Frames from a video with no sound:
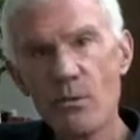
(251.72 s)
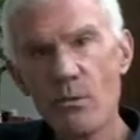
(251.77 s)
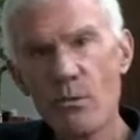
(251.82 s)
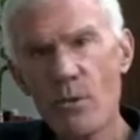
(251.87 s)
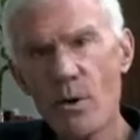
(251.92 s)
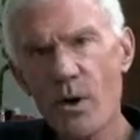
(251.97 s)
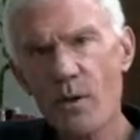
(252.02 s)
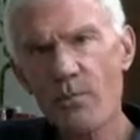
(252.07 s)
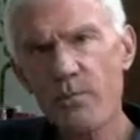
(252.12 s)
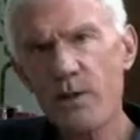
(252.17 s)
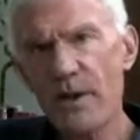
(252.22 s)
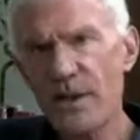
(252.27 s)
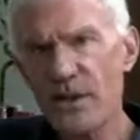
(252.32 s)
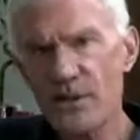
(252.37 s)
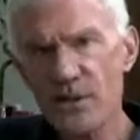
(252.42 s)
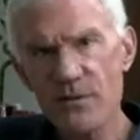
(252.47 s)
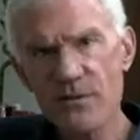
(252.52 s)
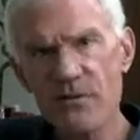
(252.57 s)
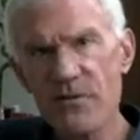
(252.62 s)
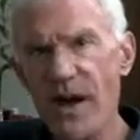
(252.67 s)

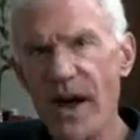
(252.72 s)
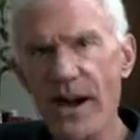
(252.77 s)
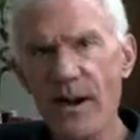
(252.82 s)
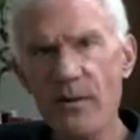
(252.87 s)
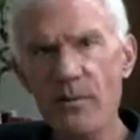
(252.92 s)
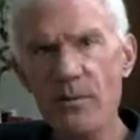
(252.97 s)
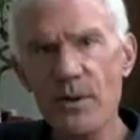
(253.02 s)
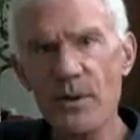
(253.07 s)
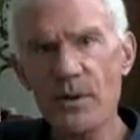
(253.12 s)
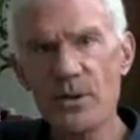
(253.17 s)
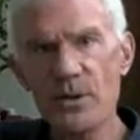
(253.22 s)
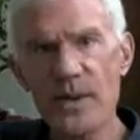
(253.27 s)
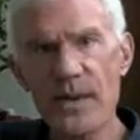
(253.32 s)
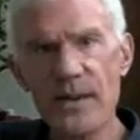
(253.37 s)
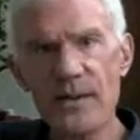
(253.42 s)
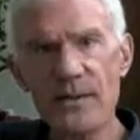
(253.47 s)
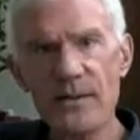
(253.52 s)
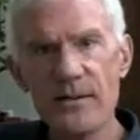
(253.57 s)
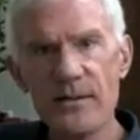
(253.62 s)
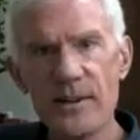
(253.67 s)
workplace environments
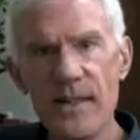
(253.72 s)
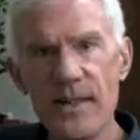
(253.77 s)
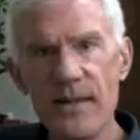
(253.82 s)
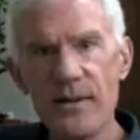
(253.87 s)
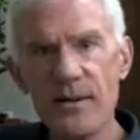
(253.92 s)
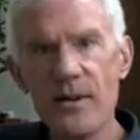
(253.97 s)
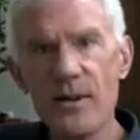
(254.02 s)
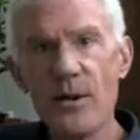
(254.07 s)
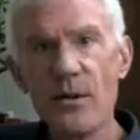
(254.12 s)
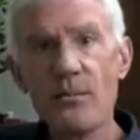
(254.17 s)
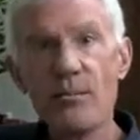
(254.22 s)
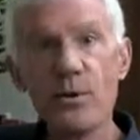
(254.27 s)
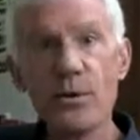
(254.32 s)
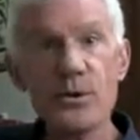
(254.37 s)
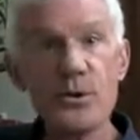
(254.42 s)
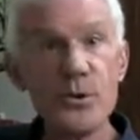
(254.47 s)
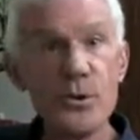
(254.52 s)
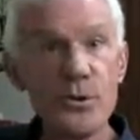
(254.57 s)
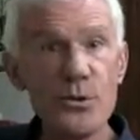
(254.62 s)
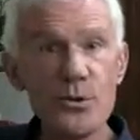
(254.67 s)
that
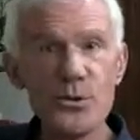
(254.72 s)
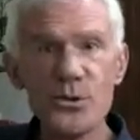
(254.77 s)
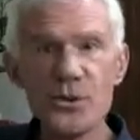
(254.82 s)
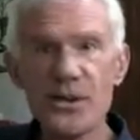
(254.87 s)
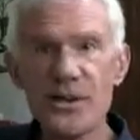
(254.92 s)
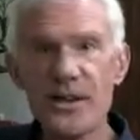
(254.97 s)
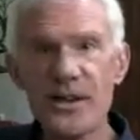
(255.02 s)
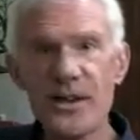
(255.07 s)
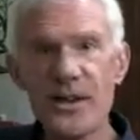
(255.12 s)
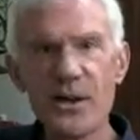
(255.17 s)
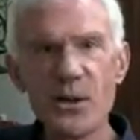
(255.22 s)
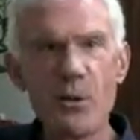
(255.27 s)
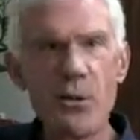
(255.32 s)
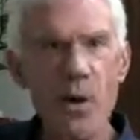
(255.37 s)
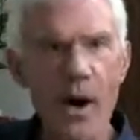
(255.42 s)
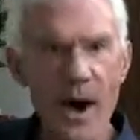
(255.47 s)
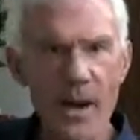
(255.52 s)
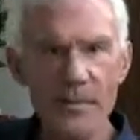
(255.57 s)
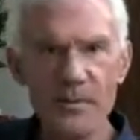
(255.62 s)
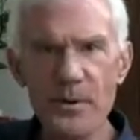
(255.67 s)
produce
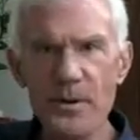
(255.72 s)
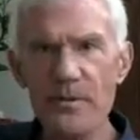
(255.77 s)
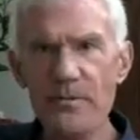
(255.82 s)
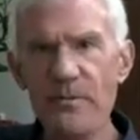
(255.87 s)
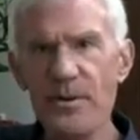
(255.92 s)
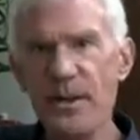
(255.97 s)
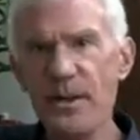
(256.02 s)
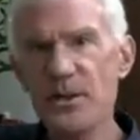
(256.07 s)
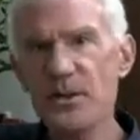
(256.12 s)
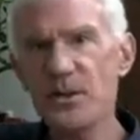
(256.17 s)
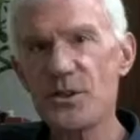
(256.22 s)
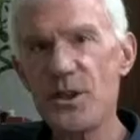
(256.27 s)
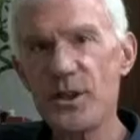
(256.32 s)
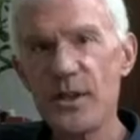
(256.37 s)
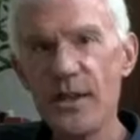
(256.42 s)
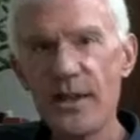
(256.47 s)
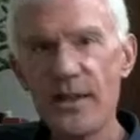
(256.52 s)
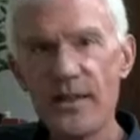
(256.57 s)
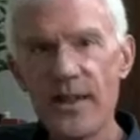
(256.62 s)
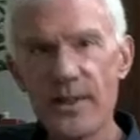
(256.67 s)

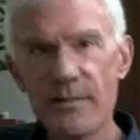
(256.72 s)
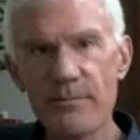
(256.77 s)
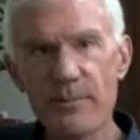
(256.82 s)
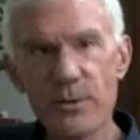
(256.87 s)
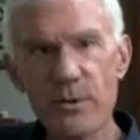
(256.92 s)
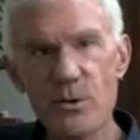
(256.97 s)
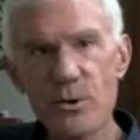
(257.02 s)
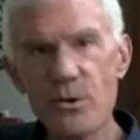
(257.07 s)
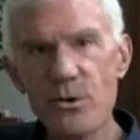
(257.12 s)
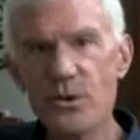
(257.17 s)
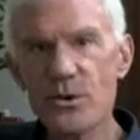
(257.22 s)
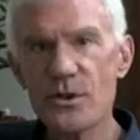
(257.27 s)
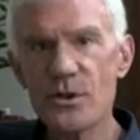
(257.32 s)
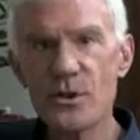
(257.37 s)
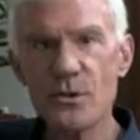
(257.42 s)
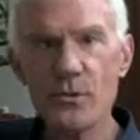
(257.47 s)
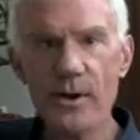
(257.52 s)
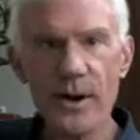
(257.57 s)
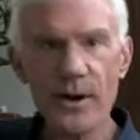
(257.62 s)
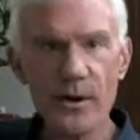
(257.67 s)
cooperativeness, that
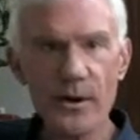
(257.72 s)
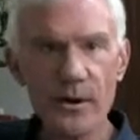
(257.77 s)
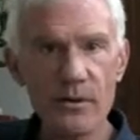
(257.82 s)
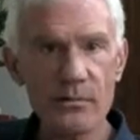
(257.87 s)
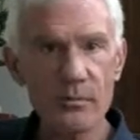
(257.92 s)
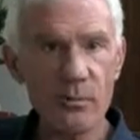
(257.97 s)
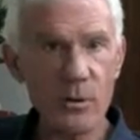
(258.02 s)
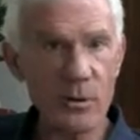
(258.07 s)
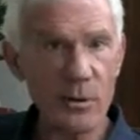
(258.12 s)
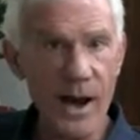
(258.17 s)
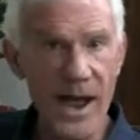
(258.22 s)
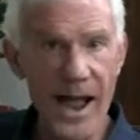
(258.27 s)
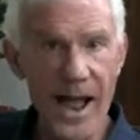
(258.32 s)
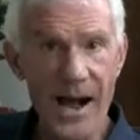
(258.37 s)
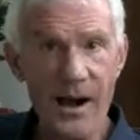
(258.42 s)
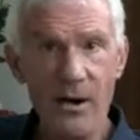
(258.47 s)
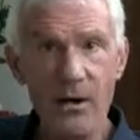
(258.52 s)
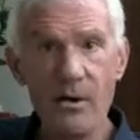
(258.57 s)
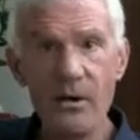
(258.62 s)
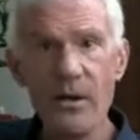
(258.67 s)
produce greater
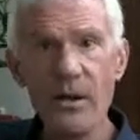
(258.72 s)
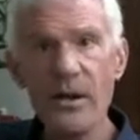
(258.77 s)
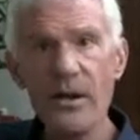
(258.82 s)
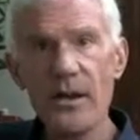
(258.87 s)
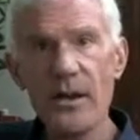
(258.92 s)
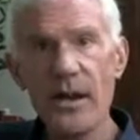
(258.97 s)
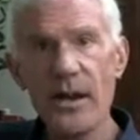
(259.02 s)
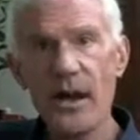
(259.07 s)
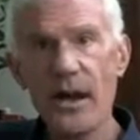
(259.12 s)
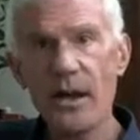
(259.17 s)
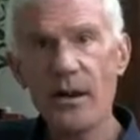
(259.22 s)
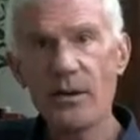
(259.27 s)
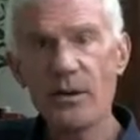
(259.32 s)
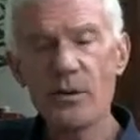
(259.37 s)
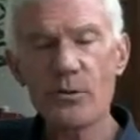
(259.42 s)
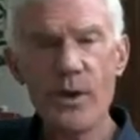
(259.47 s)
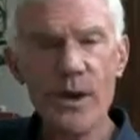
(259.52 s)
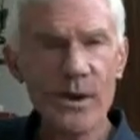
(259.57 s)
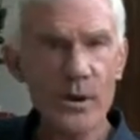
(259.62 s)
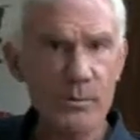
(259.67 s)
morale,
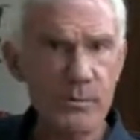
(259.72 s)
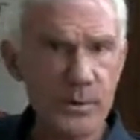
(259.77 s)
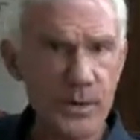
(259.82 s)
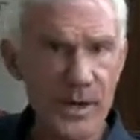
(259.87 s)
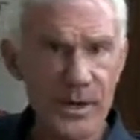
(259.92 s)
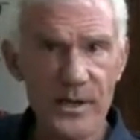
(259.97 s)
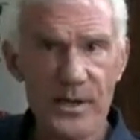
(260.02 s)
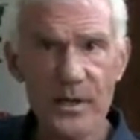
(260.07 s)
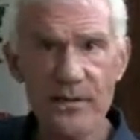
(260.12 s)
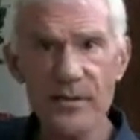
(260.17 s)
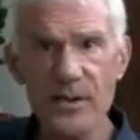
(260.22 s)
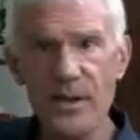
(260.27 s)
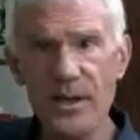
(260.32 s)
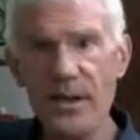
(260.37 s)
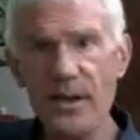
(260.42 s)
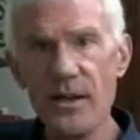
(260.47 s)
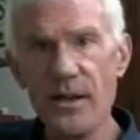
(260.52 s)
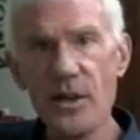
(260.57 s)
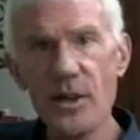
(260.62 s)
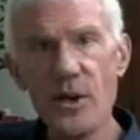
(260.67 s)
greater
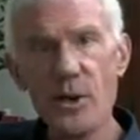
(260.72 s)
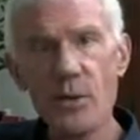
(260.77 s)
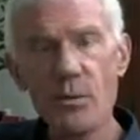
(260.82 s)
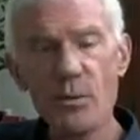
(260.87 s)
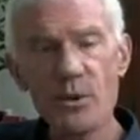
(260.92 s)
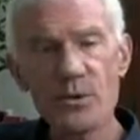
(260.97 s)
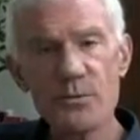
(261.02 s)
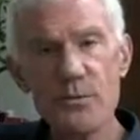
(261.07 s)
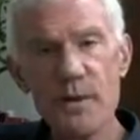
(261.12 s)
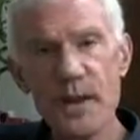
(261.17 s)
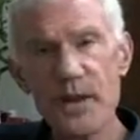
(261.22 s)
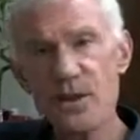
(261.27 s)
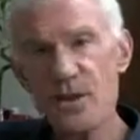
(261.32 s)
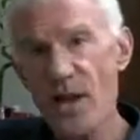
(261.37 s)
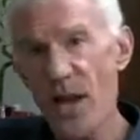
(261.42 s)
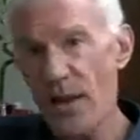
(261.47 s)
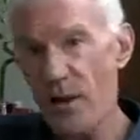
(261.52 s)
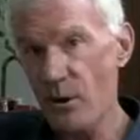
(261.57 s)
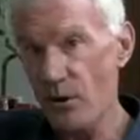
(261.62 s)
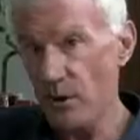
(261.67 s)
productivity, which makes
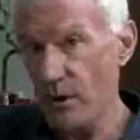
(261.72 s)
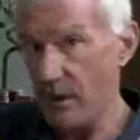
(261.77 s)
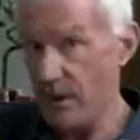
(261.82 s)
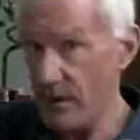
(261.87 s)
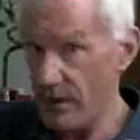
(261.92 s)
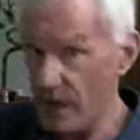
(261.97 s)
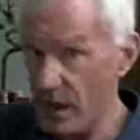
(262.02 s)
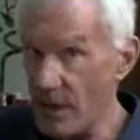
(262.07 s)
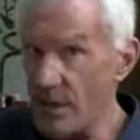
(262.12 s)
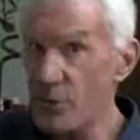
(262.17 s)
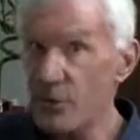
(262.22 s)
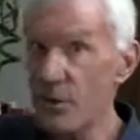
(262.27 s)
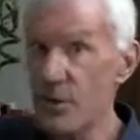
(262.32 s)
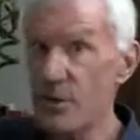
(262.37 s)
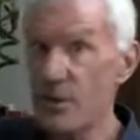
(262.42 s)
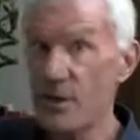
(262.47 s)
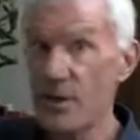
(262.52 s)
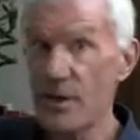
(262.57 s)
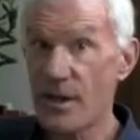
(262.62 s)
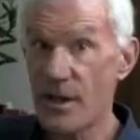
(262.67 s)
not only the
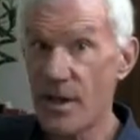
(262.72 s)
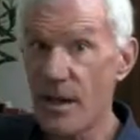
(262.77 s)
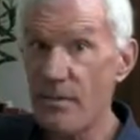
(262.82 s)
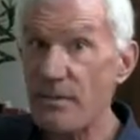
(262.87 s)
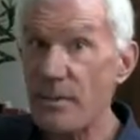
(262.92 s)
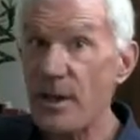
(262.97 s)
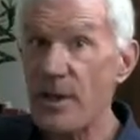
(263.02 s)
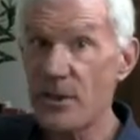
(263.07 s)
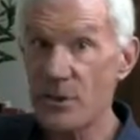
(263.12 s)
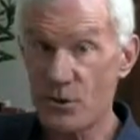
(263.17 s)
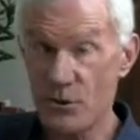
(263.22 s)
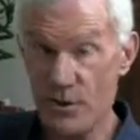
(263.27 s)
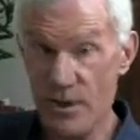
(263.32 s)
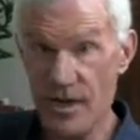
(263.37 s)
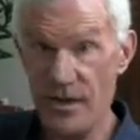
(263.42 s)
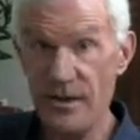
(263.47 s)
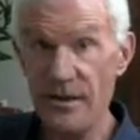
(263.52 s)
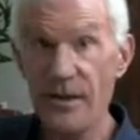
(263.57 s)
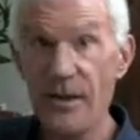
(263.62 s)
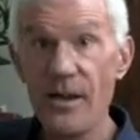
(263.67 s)
companies
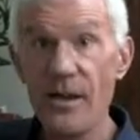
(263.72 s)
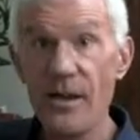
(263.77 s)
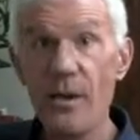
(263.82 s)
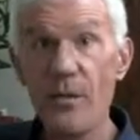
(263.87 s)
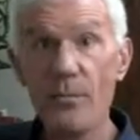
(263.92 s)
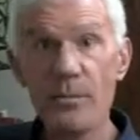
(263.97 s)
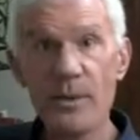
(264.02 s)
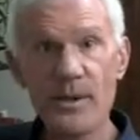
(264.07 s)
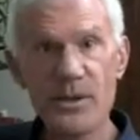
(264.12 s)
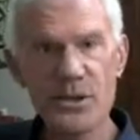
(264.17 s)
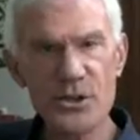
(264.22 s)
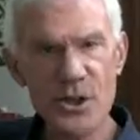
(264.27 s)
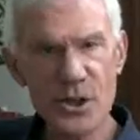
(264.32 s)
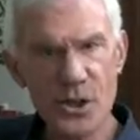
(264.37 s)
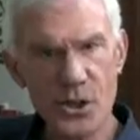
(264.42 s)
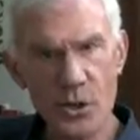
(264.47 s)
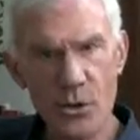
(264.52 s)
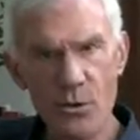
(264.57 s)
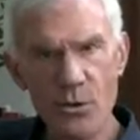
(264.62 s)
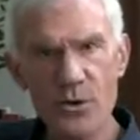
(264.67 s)
great, but
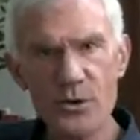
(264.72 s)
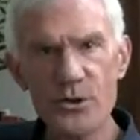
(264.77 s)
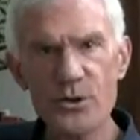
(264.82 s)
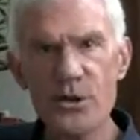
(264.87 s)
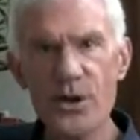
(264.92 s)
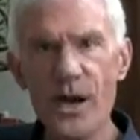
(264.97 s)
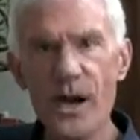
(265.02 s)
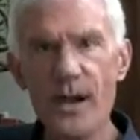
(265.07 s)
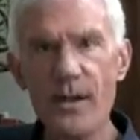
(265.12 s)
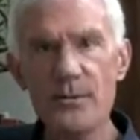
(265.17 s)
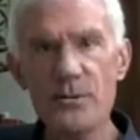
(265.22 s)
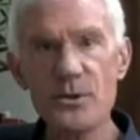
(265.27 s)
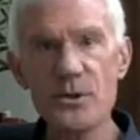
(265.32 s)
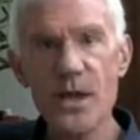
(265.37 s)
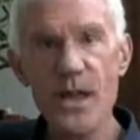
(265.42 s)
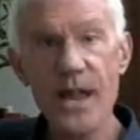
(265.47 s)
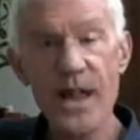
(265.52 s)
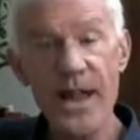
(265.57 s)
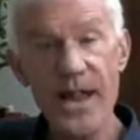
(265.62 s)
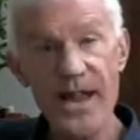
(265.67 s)
secures
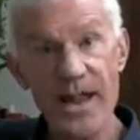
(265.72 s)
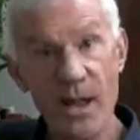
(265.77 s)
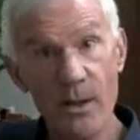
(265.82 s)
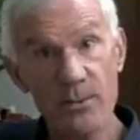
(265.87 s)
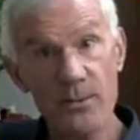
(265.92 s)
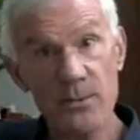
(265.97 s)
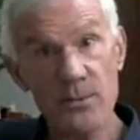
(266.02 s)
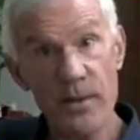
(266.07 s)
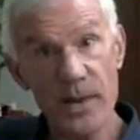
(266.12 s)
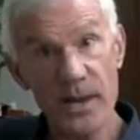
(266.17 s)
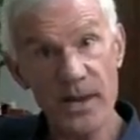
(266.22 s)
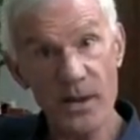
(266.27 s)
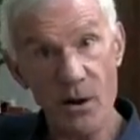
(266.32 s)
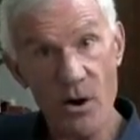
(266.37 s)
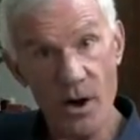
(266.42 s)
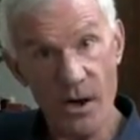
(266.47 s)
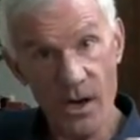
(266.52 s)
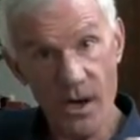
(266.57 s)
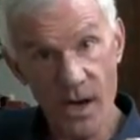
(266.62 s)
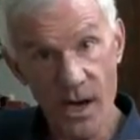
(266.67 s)
jobs and helps make
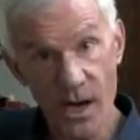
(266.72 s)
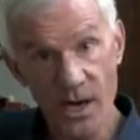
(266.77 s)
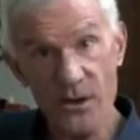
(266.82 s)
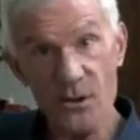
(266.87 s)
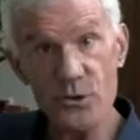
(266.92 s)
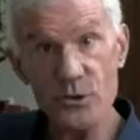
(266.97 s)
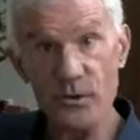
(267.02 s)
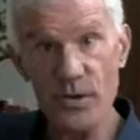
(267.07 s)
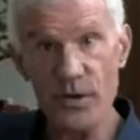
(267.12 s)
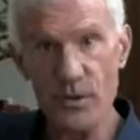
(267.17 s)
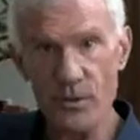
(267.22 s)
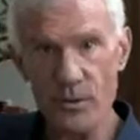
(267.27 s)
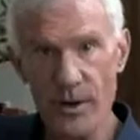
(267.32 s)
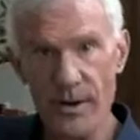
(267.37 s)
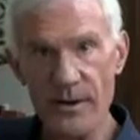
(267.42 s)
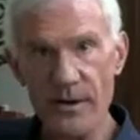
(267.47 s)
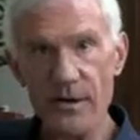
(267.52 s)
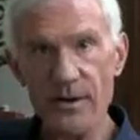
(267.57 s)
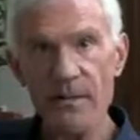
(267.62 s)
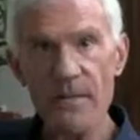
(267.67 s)
our country
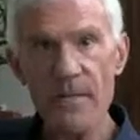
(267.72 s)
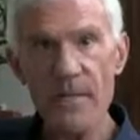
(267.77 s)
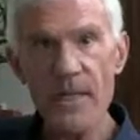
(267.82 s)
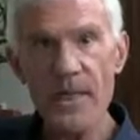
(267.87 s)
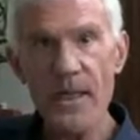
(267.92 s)
greater.